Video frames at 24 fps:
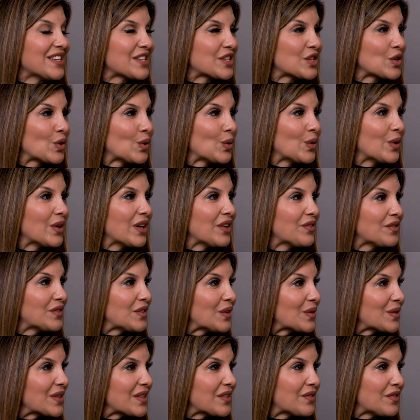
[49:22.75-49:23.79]
So
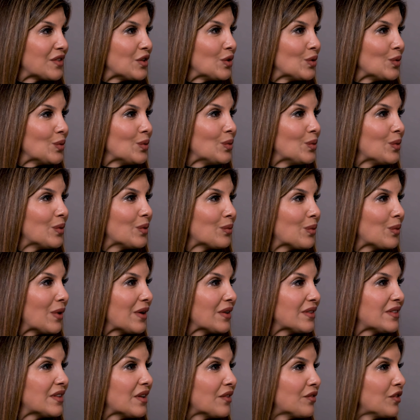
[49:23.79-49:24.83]
if
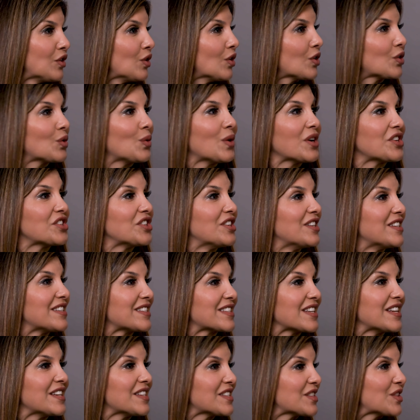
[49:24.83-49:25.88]
your question
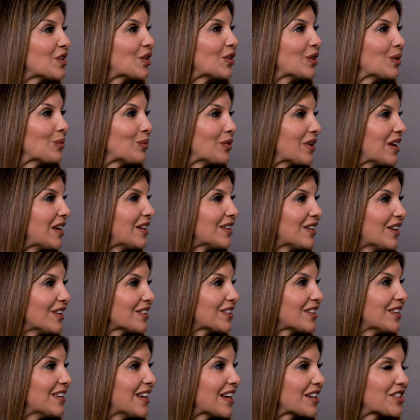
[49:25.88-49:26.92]
is there a
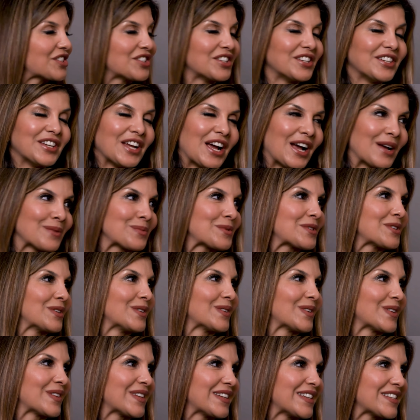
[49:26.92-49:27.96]
brain-gut connection?
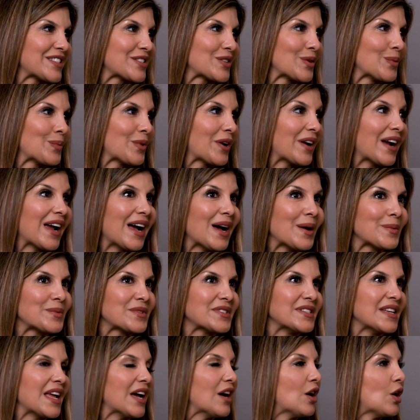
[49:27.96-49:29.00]
Absolutely. So
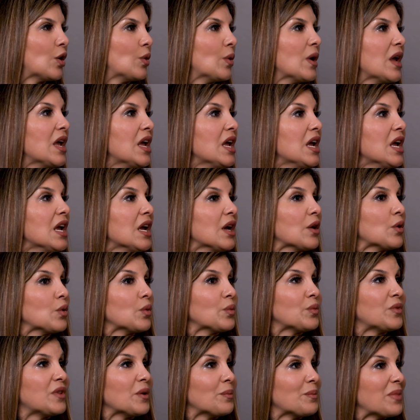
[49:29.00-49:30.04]
perhaps now
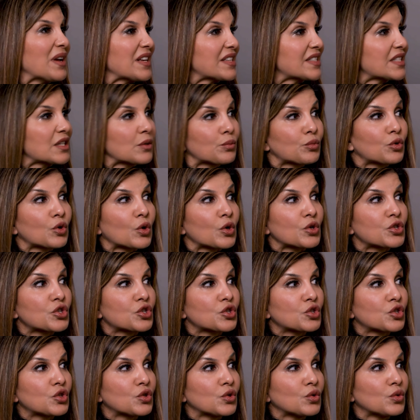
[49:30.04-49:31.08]
the best
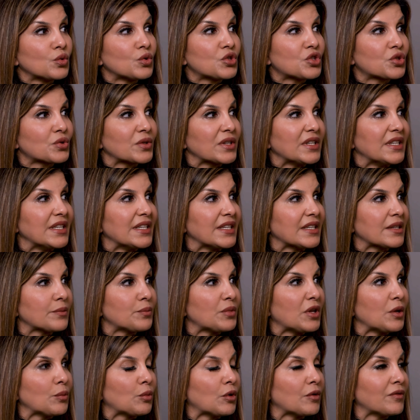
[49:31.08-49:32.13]
approach to treating
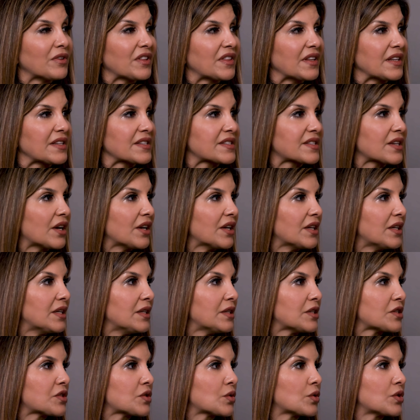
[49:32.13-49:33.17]
people with anxiety
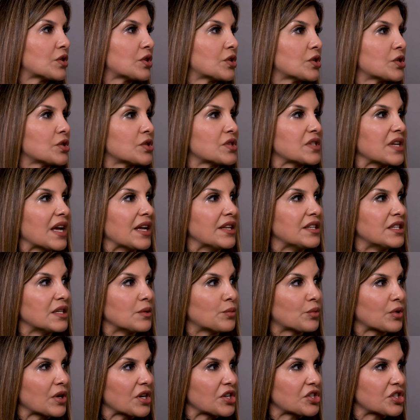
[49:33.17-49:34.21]
disorders and
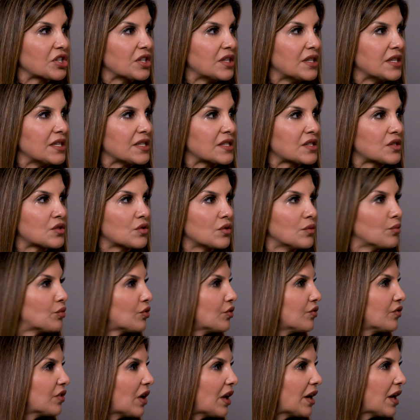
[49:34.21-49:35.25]
depression is to
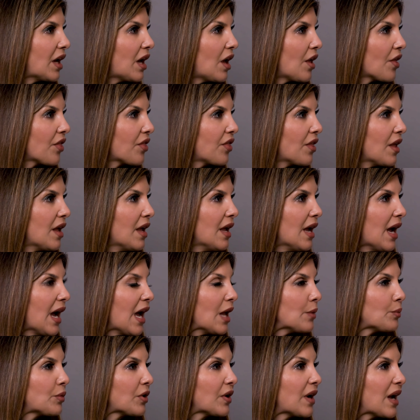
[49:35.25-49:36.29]
improve gut health.
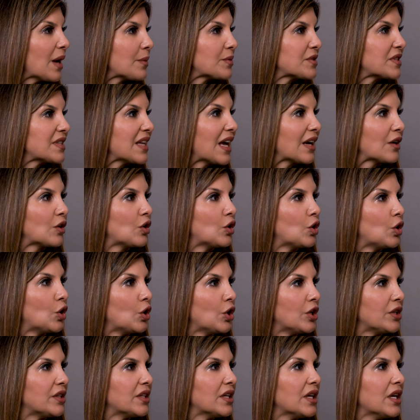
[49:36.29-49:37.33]
And perhaps that
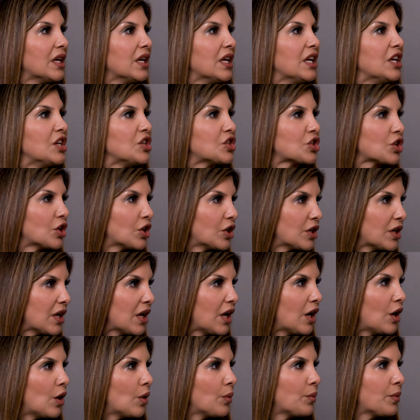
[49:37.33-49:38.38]
could in turn
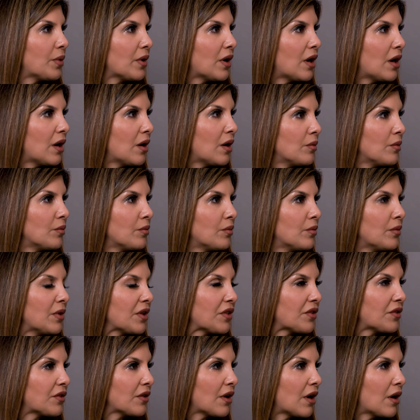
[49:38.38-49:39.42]
help
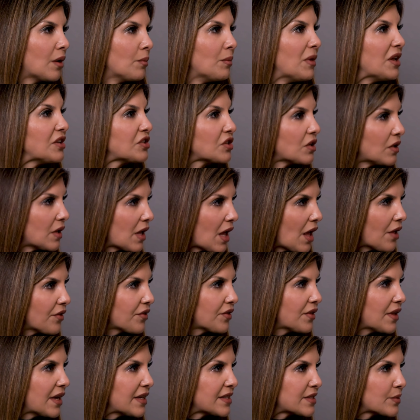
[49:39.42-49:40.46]
with mental
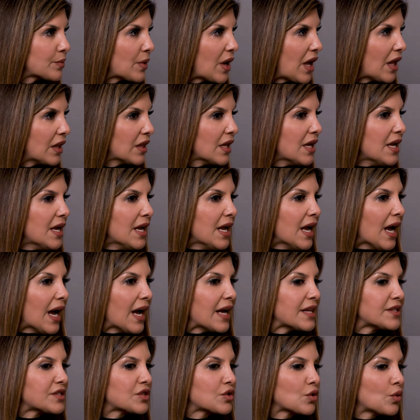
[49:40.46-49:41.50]
health as well.
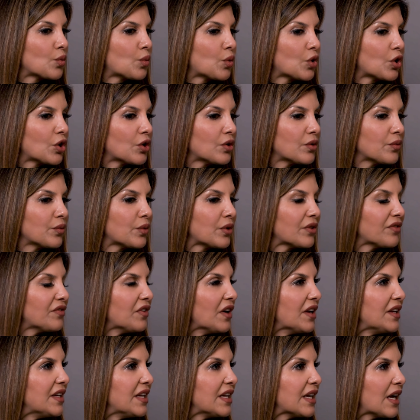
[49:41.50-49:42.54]
And so we're
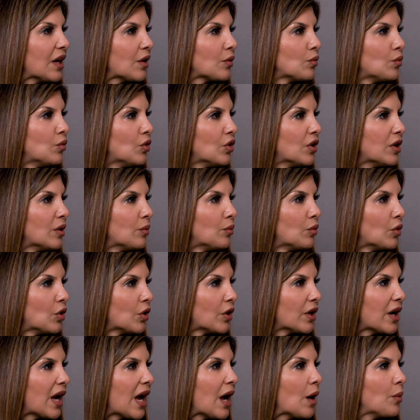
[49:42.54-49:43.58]
finding out more and
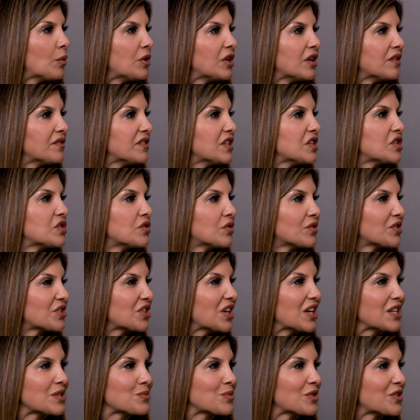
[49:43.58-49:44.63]
more how many of these
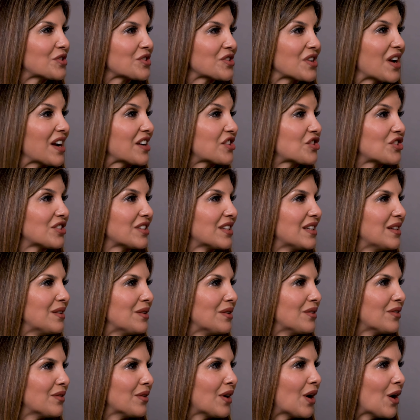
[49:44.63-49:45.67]
neurotransmitters are
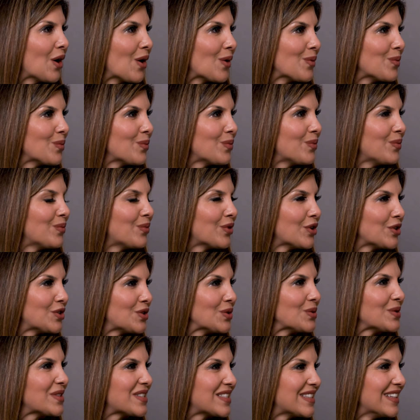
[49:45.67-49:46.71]
actually
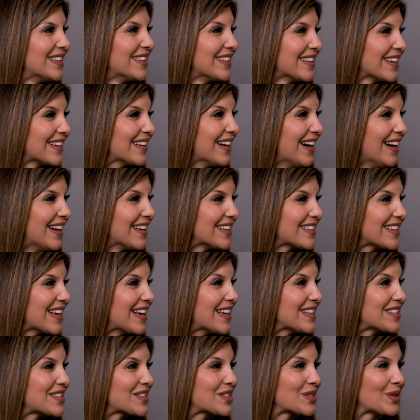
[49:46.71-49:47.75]
produced in the gut.
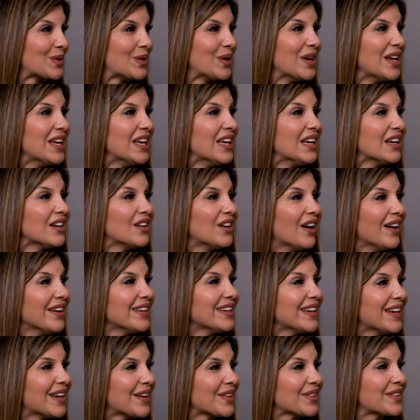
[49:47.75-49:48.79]
And so gut
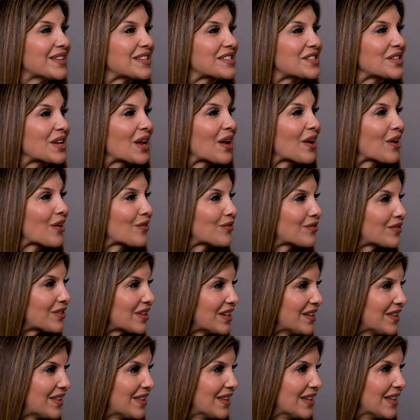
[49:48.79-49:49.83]
health is
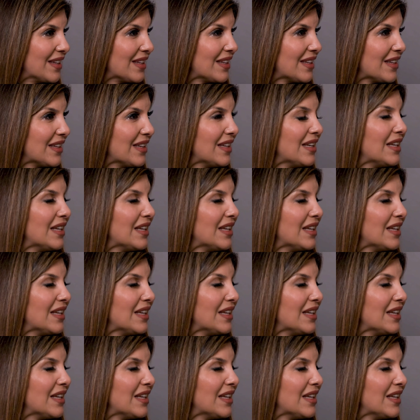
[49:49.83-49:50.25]
everything.